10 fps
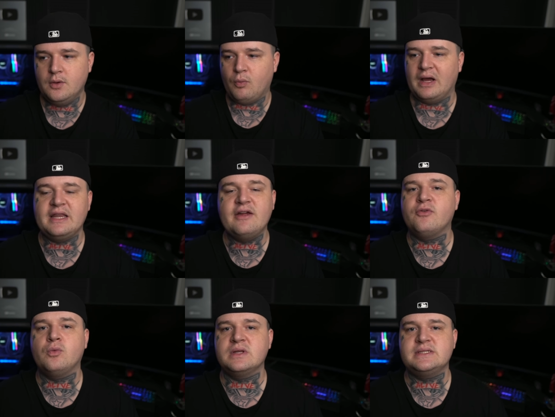while
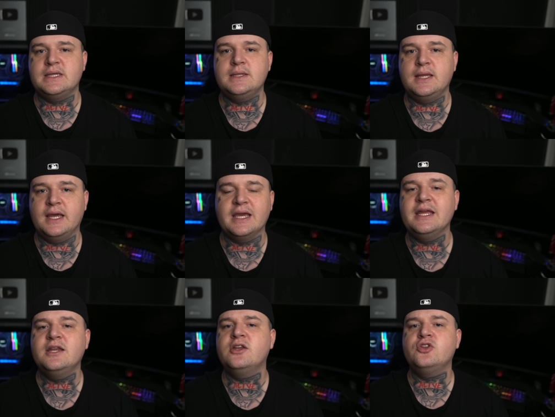everyone's in there. He
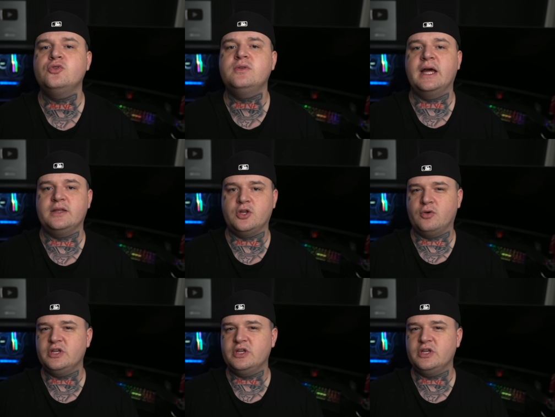didn't do that though.